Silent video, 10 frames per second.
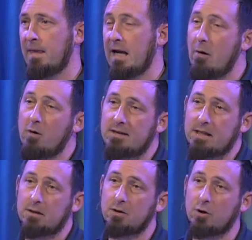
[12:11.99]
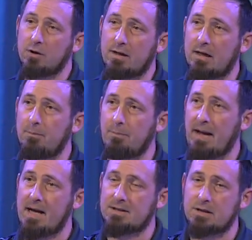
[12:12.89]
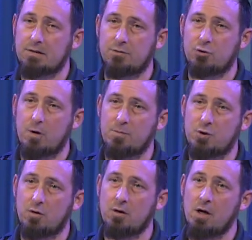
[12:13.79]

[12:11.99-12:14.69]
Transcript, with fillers: And I want to take a look at a passage of Scripture